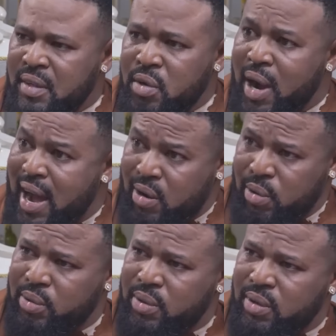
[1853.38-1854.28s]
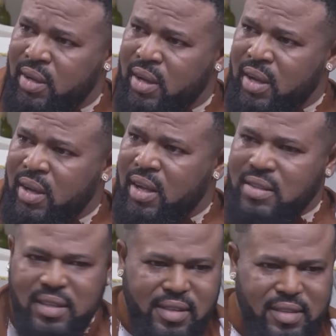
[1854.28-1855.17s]
No, how?
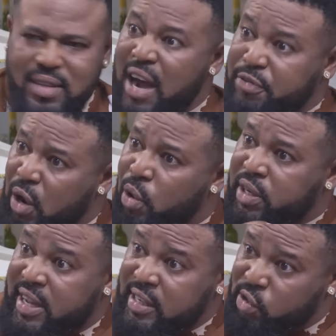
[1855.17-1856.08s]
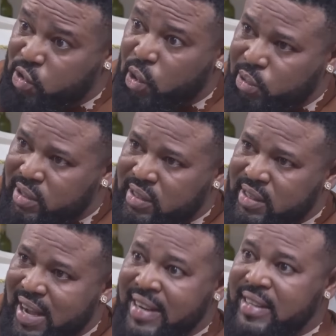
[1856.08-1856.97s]
After all the
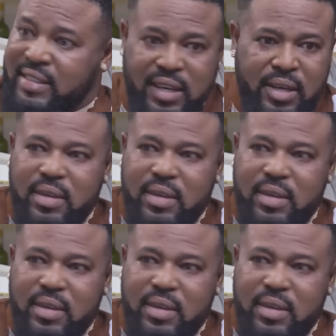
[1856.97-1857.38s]
insults and